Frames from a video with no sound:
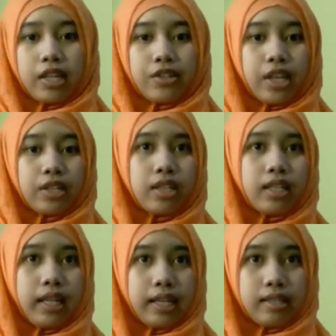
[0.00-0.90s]

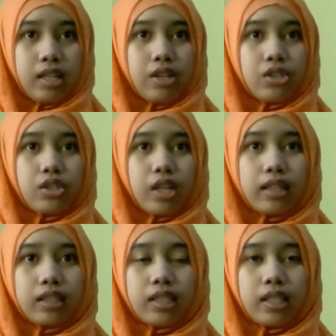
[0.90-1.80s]
transaction is
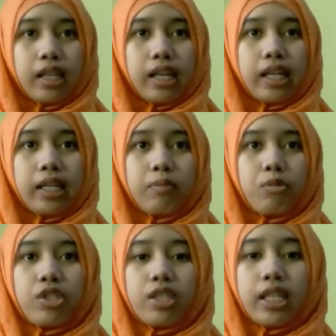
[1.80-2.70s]
started in
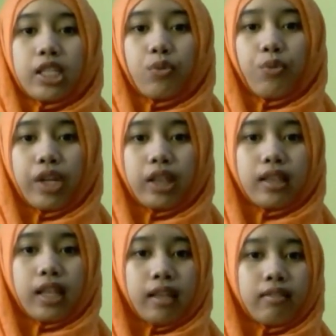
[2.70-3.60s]
business with
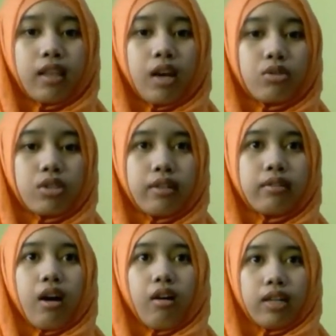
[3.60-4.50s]
$10,000
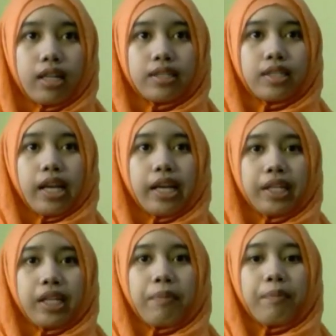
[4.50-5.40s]

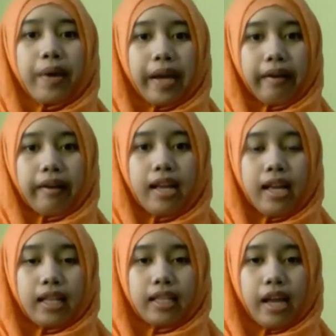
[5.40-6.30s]
in the bank.
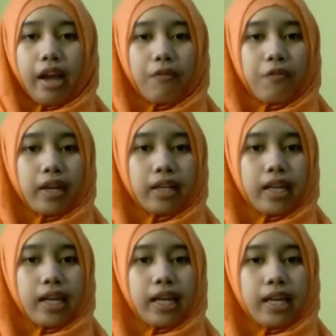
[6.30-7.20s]
The effect
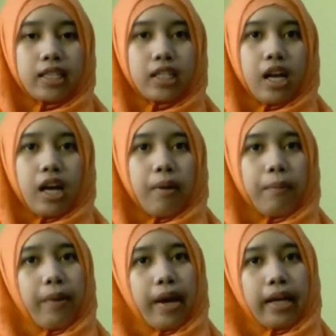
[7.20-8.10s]
is
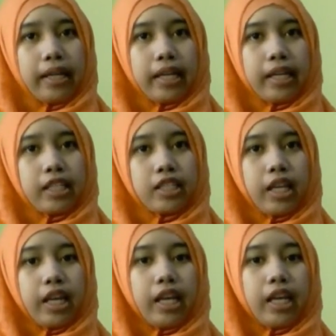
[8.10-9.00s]
bank
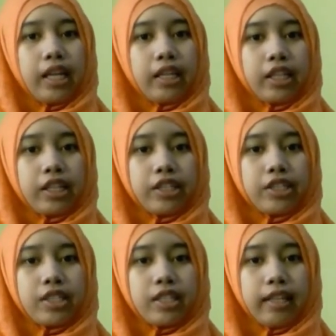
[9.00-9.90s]
is
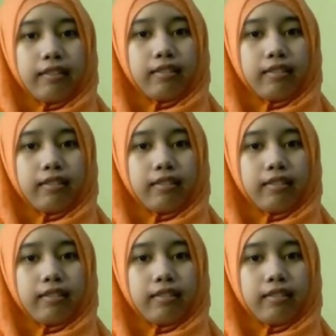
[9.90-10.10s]
increased,